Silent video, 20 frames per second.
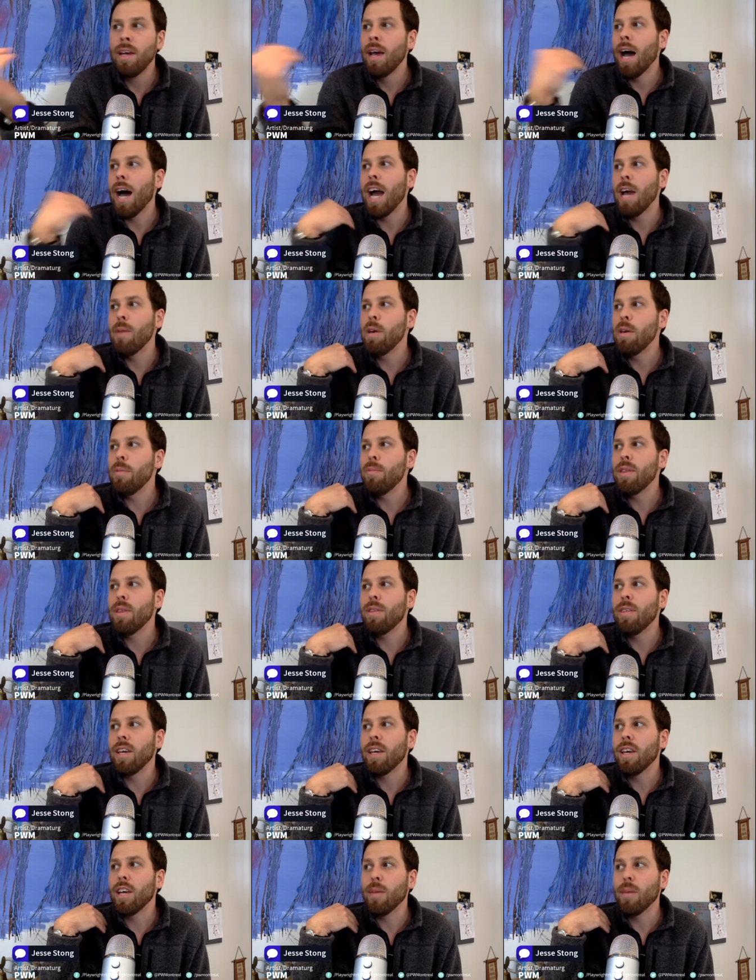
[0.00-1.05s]
I may be
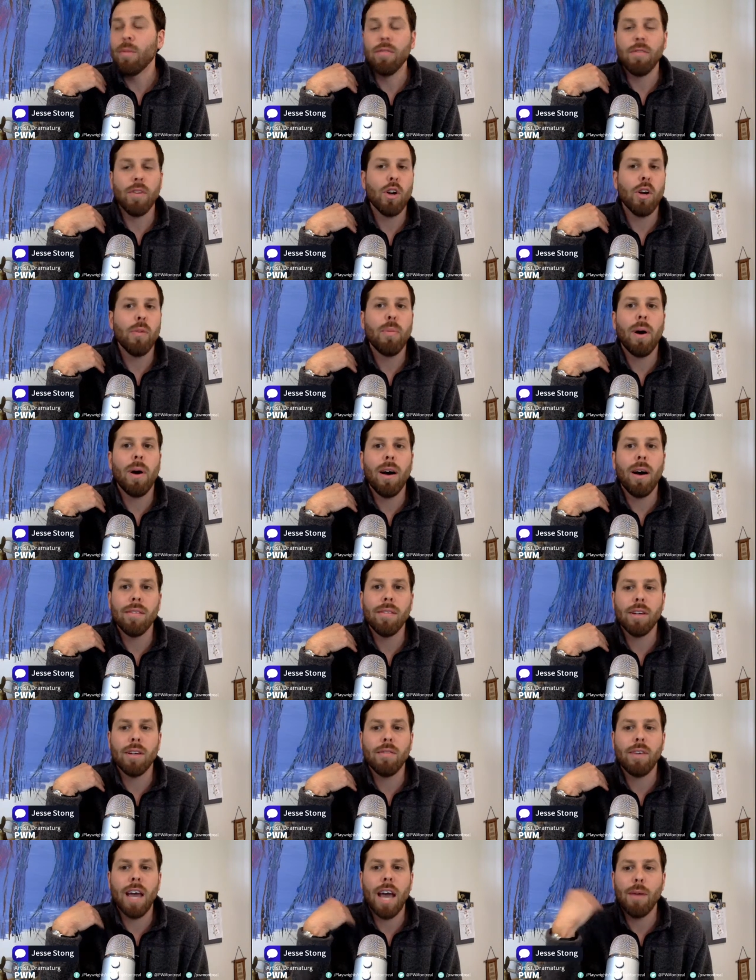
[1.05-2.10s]
thinking I'm a very
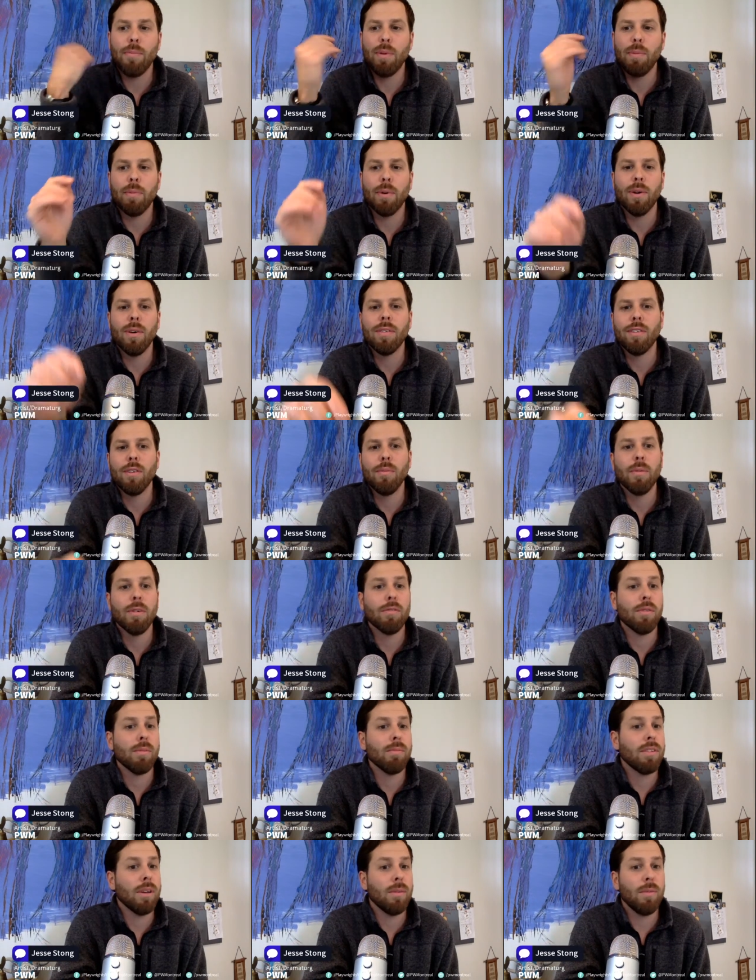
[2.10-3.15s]
positive, happy person, but
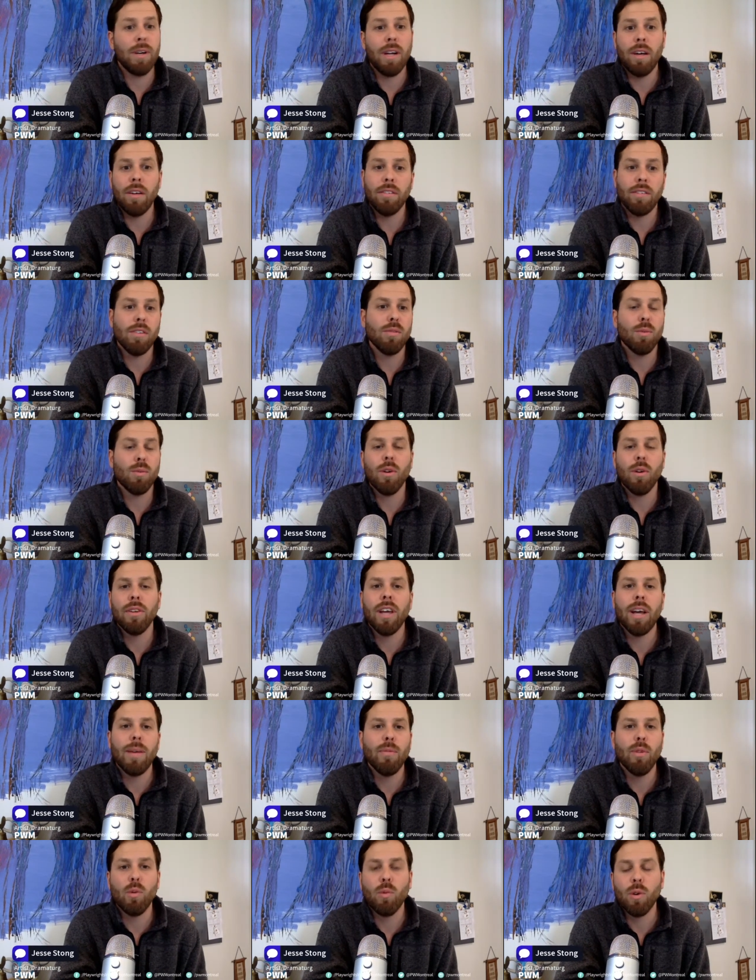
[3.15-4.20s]
from someone else's world,
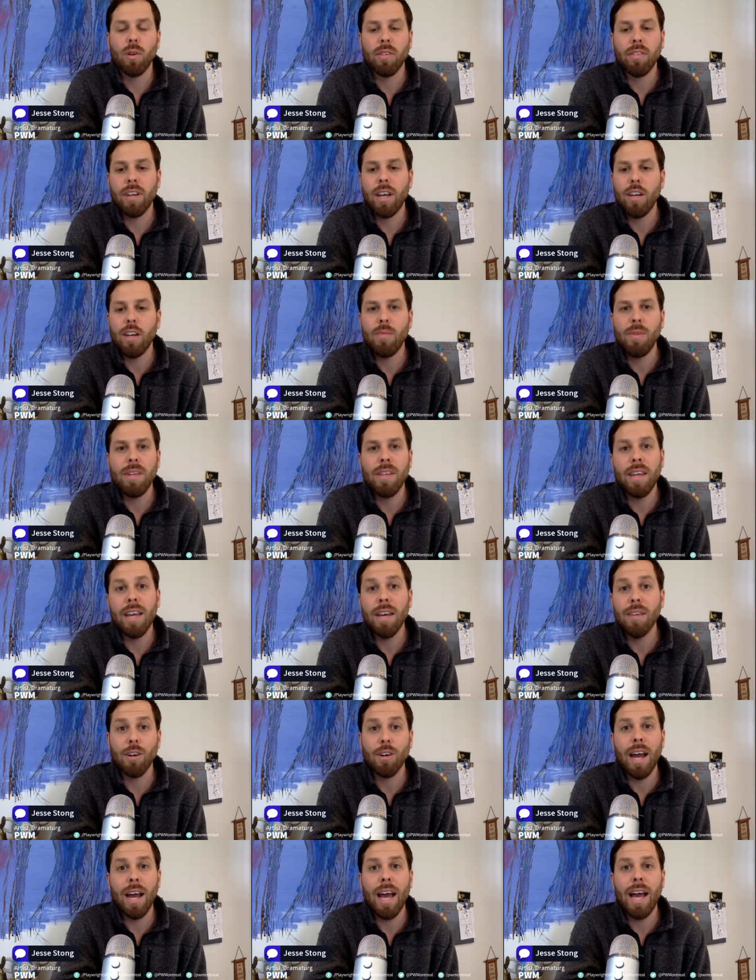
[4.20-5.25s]
I'm the worst enemy they
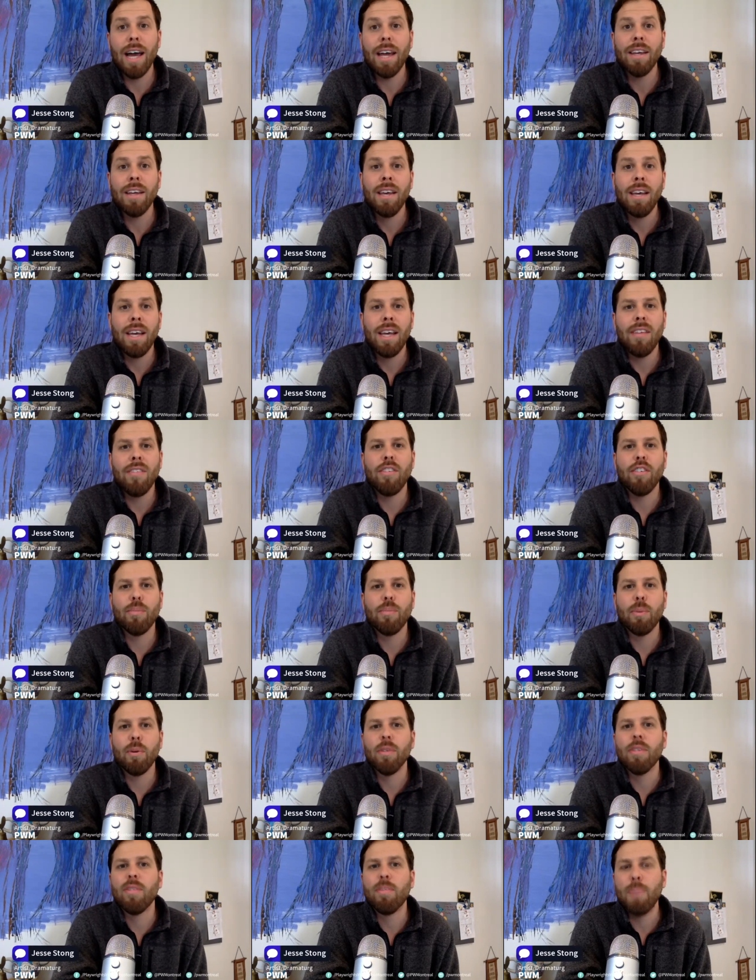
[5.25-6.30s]
ever had. It's just
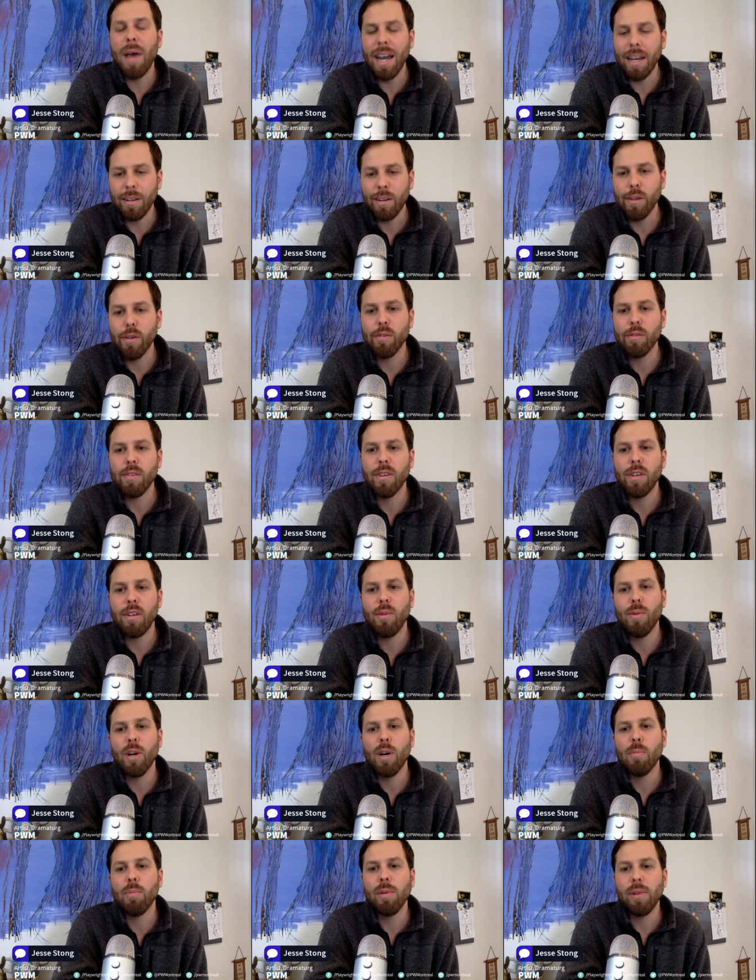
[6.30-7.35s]
perspective, and you
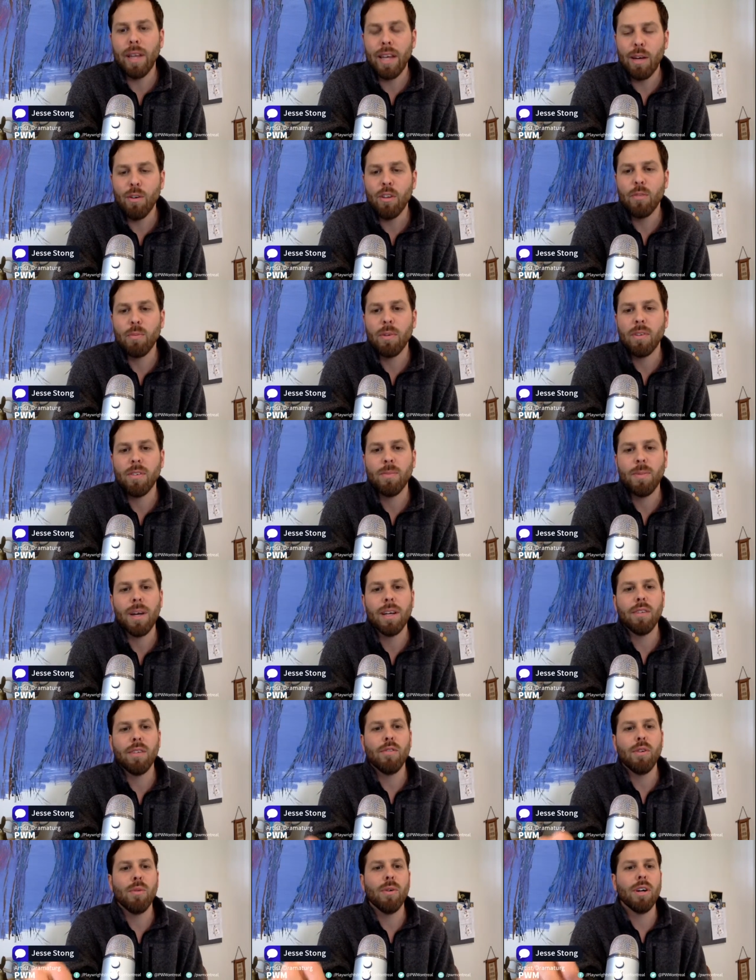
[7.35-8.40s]
want to play with
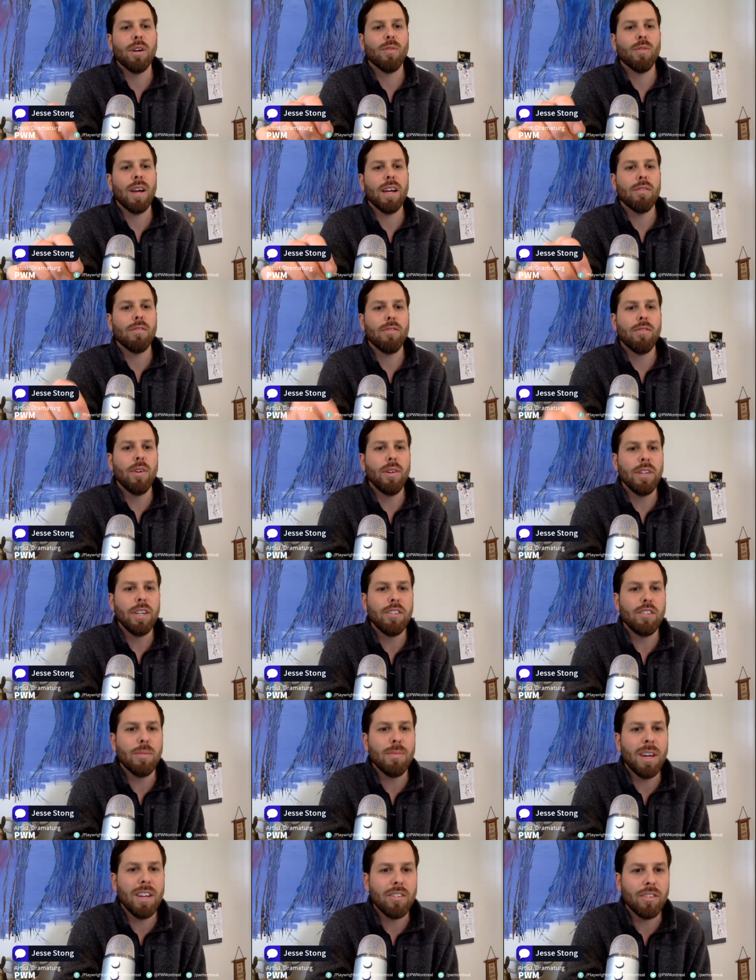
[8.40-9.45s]
perspective. You want to write fully
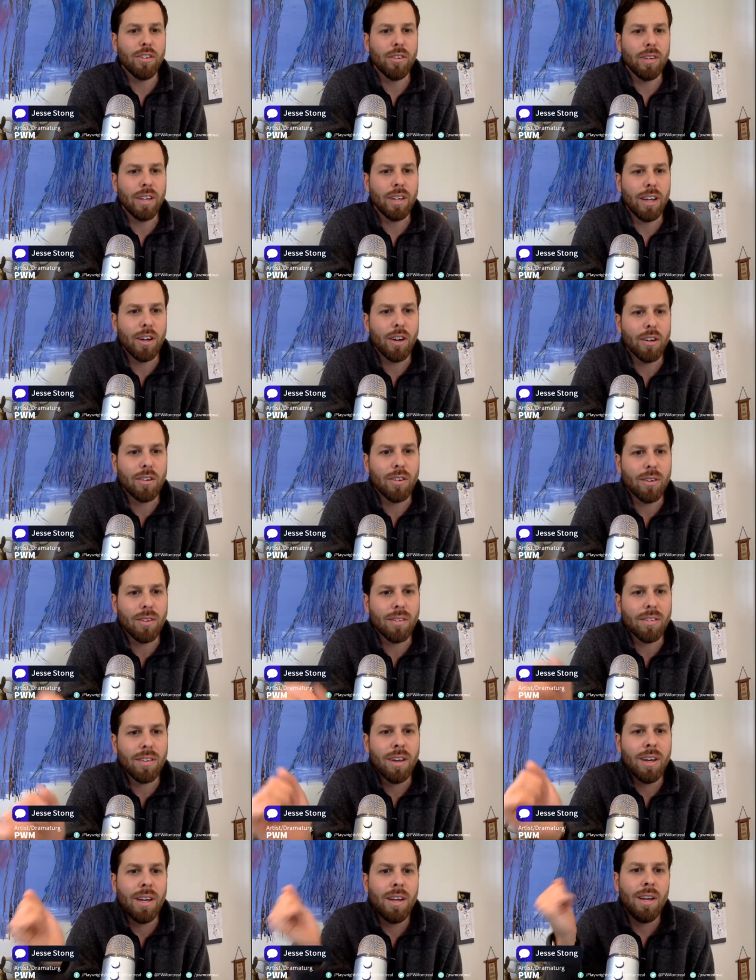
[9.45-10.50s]
dimensional characters.